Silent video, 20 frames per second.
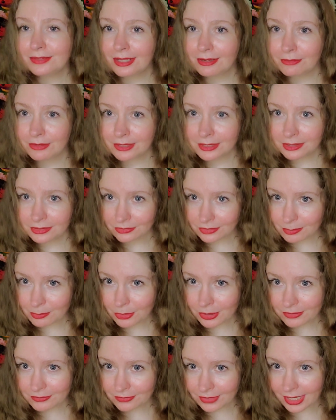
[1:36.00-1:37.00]
that one
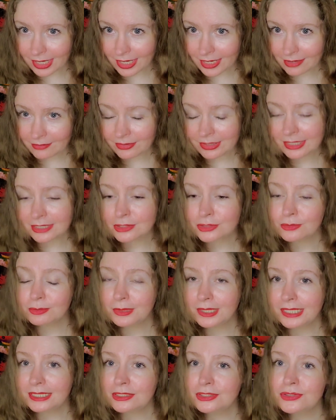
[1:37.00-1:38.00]
3.5, and I do
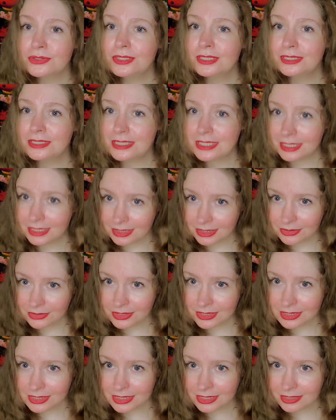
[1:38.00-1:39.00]
plan to continue
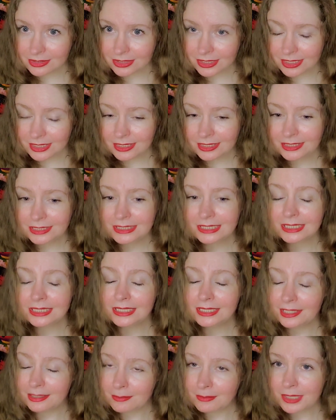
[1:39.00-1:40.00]
the series.
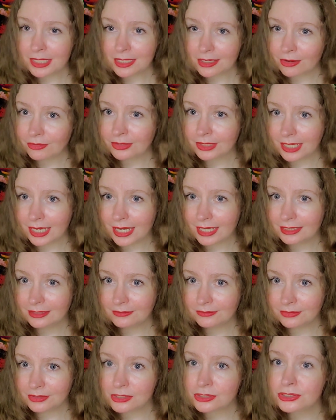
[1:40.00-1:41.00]
Libby only had the
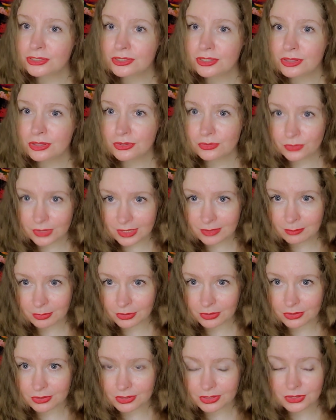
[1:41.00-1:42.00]
first 3
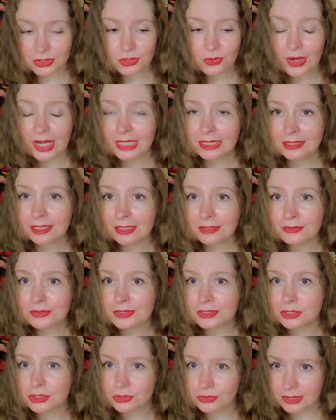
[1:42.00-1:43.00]
books, so I thought it
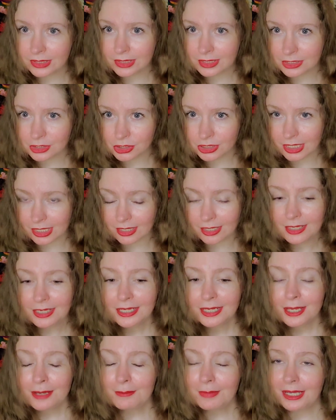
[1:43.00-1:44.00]
was a trilogy,
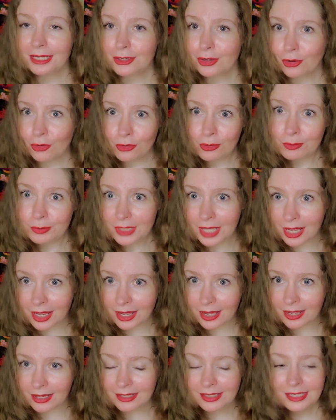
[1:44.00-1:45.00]
but
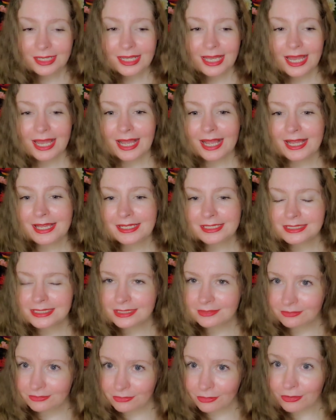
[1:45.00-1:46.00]
Hoopla has
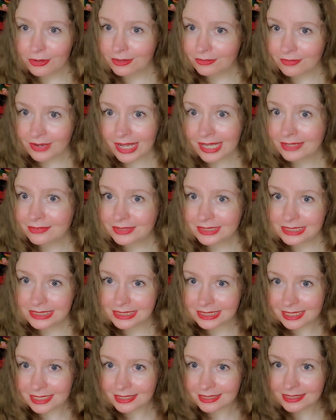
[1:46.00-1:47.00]
4, 5, and
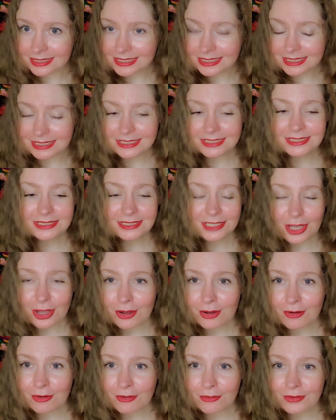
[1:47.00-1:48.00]
6.
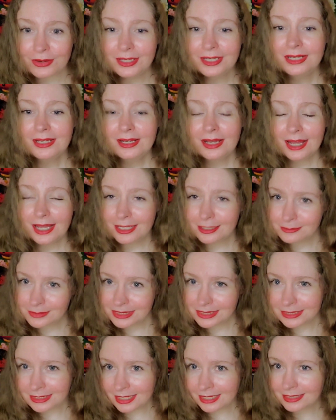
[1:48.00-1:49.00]
So I am
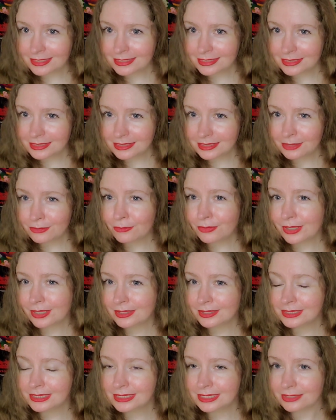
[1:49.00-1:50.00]
excited to see where
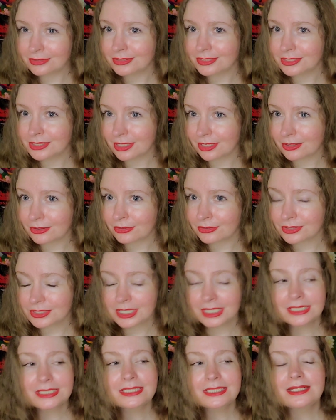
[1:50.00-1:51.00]
this series goes.
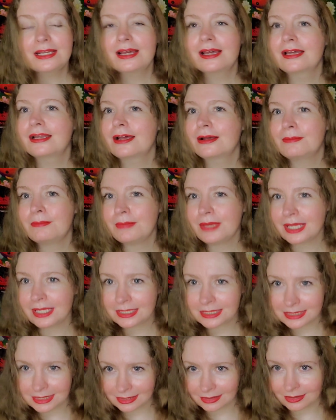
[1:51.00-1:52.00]
It's not
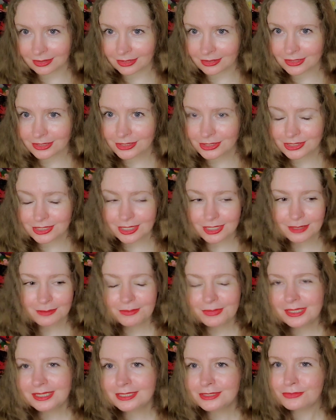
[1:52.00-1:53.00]
amazing literature,
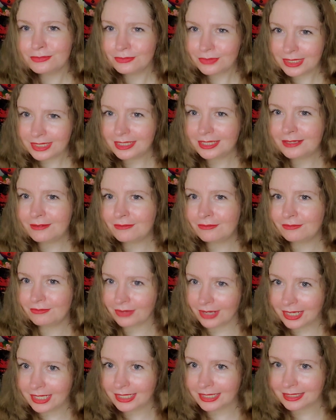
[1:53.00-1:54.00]
but it's really
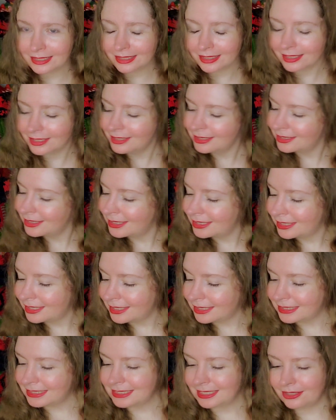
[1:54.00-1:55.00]
fun.
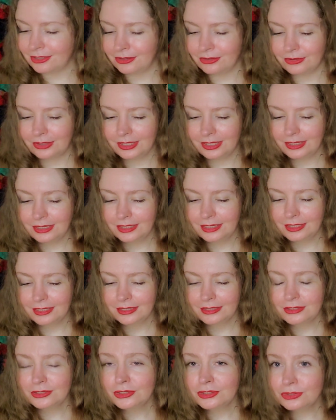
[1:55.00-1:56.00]
So,
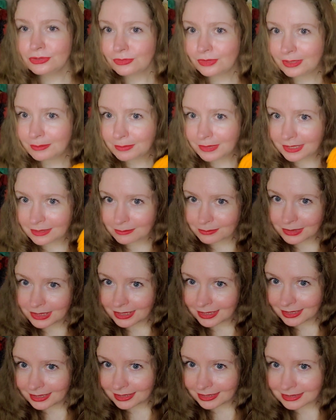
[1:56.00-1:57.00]
Sweep in
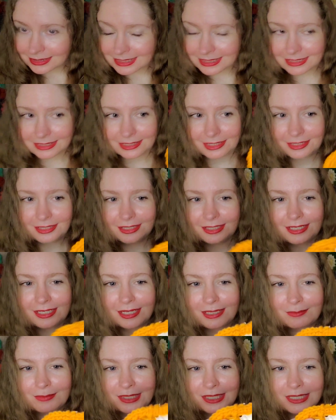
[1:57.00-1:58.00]
Peace.
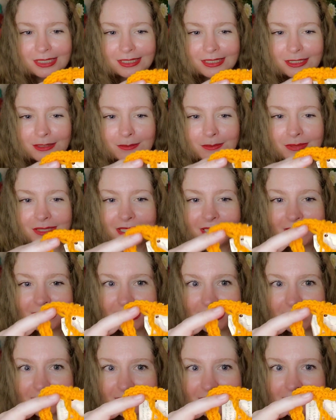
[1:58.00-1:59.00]
I made a little
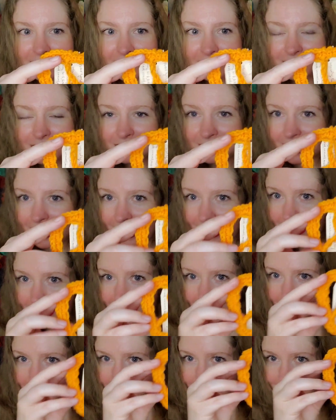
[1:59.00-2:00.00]
peace
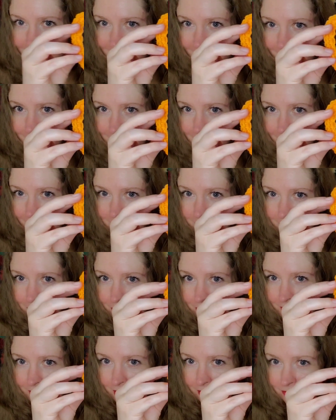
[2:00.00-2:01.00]
sign that I probably
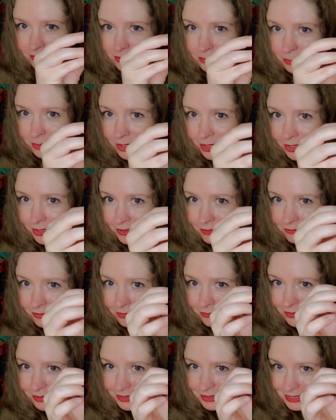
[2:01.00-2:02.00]
will have to block if I
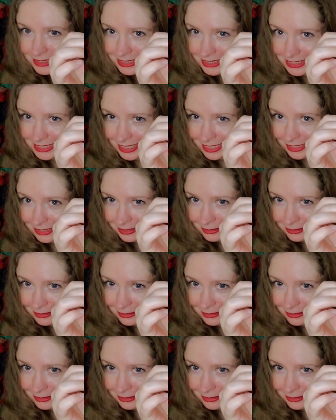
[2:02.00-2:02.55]
want it to stay